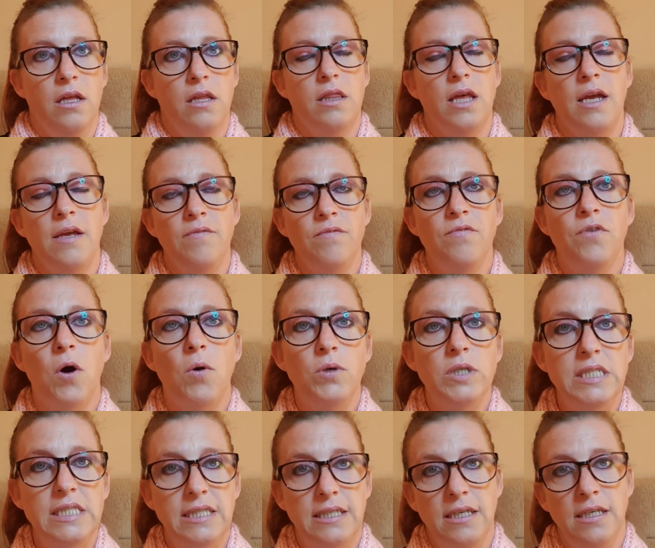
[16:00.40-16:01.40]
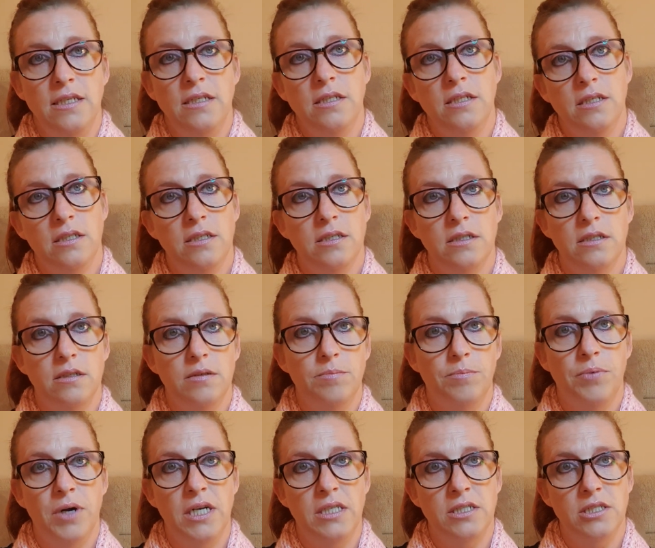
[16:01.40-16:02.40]
invited
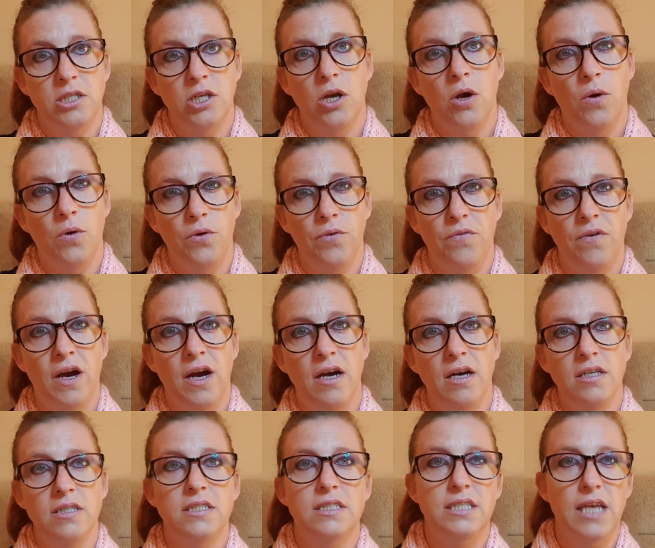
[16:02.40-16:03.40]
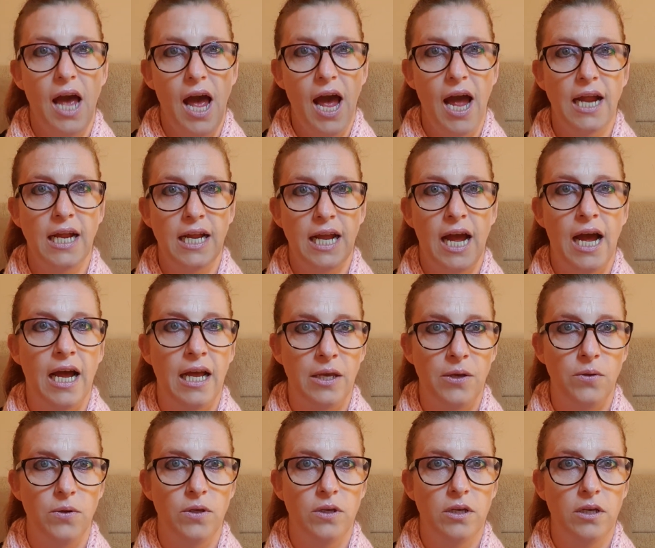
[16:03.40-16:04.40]
Brandy over to hang
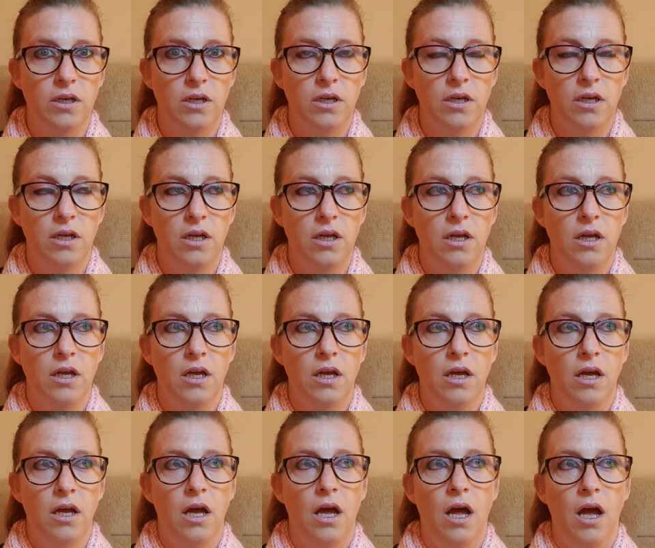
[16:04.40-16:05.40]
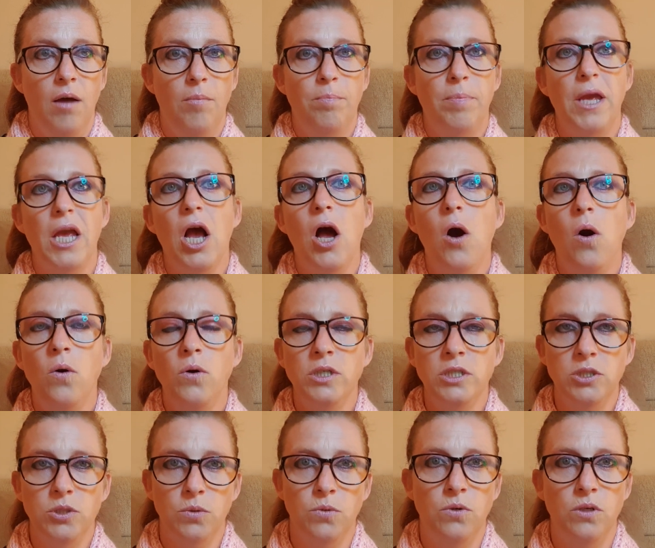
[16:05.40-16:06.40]
out.
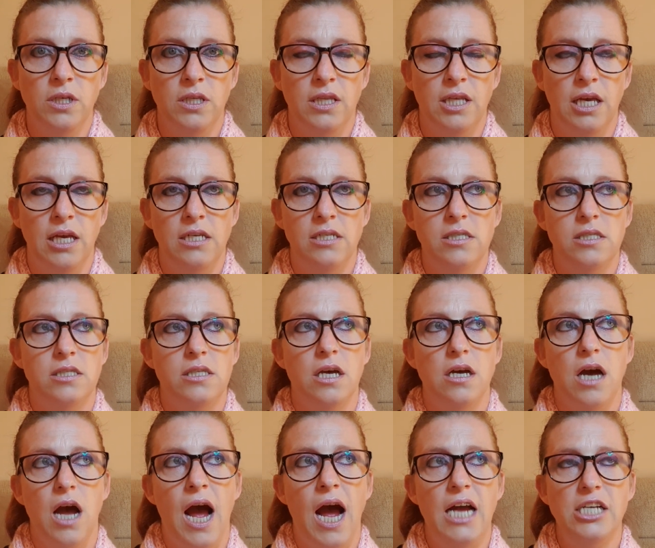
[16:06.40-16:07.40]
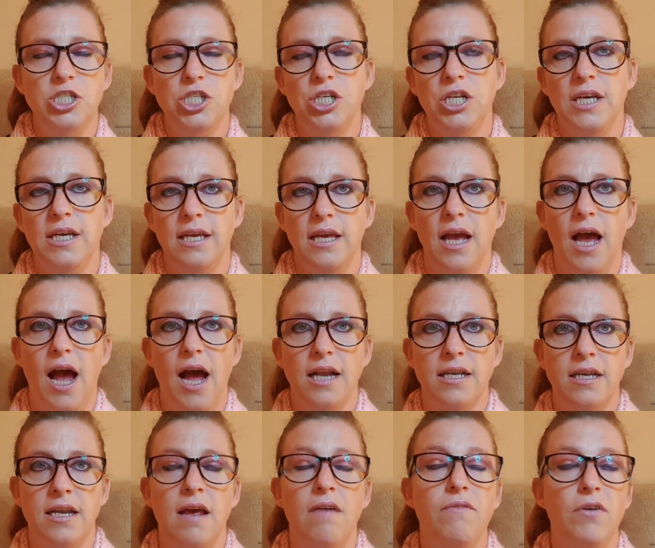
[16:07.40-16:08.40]
Behind all of this, Ashley had
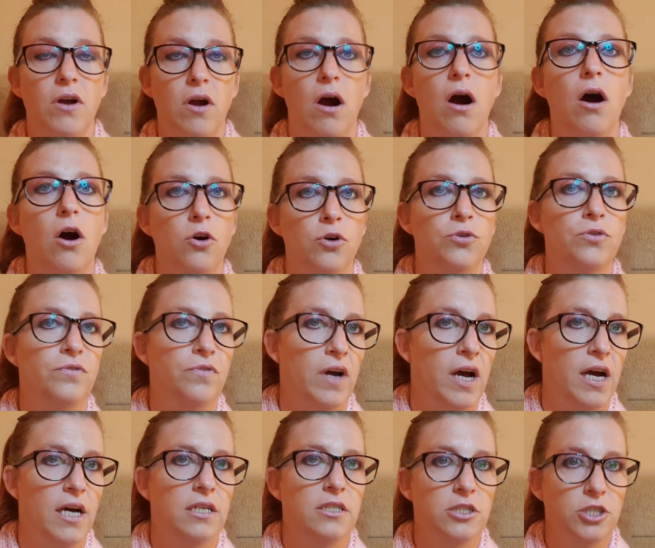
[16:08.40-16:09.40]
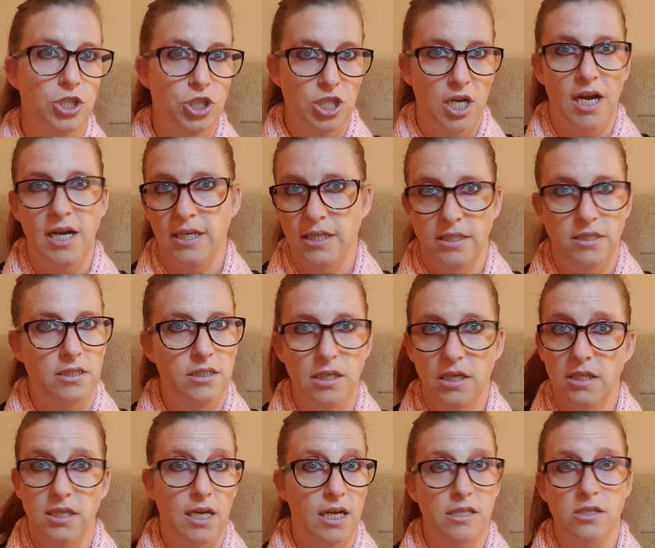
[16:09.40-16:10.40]
never got over Jade
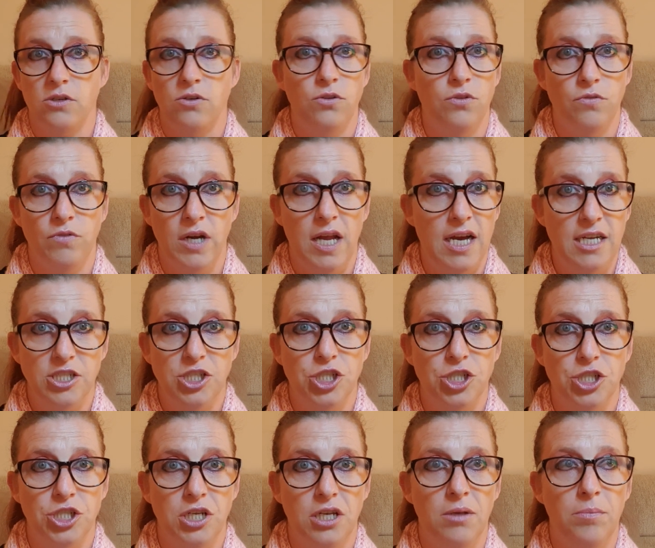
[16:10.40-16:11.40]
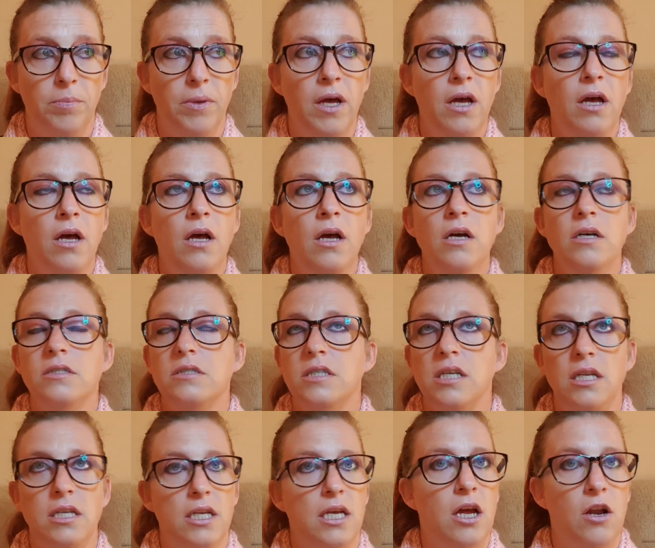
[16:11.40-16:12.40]
had had another relationship.
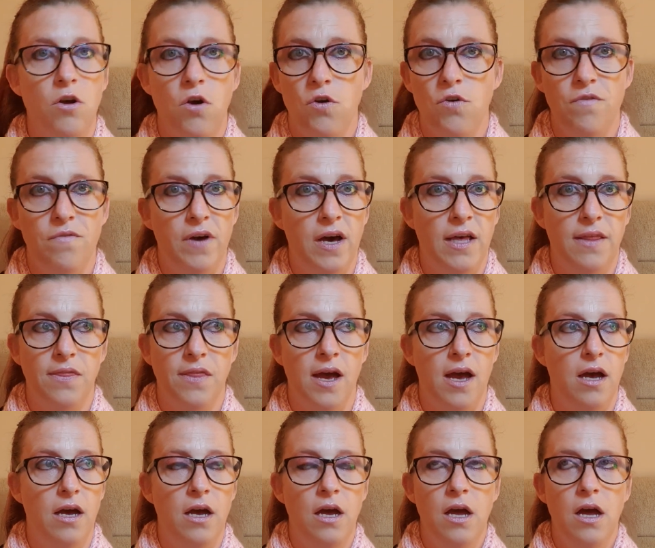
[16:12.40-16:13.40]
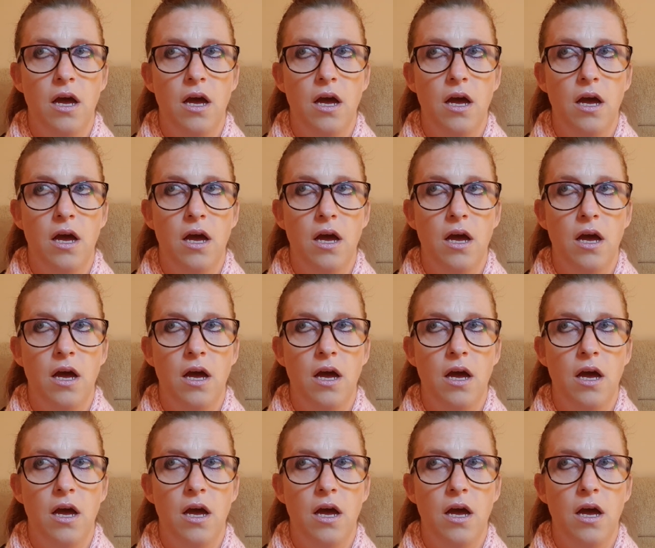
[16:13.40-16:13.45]
Didn't get over that